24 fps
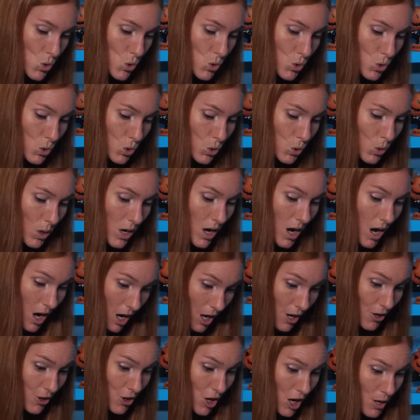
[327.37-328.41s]
Ooh,
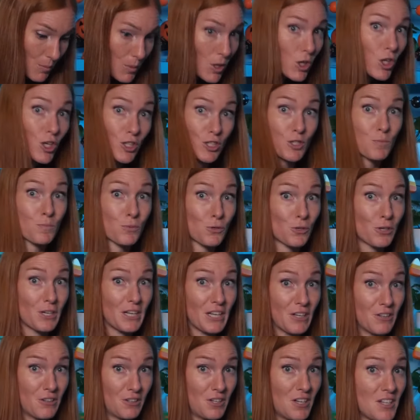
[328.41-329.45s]
our caramel looks
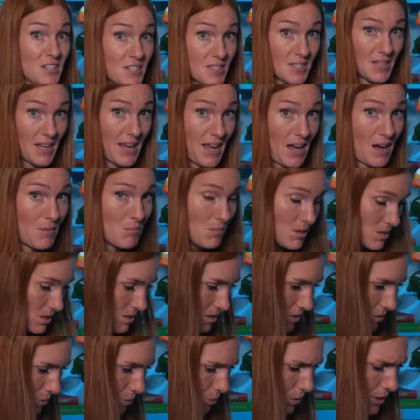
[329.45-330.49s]
pretty good, Sam.
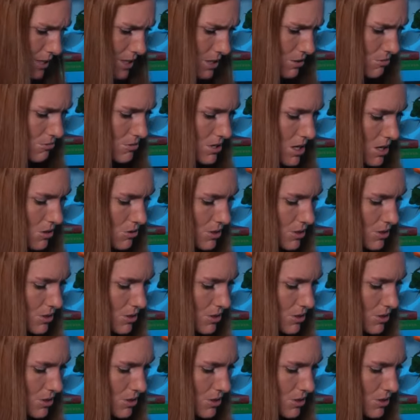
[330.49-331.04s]
What do you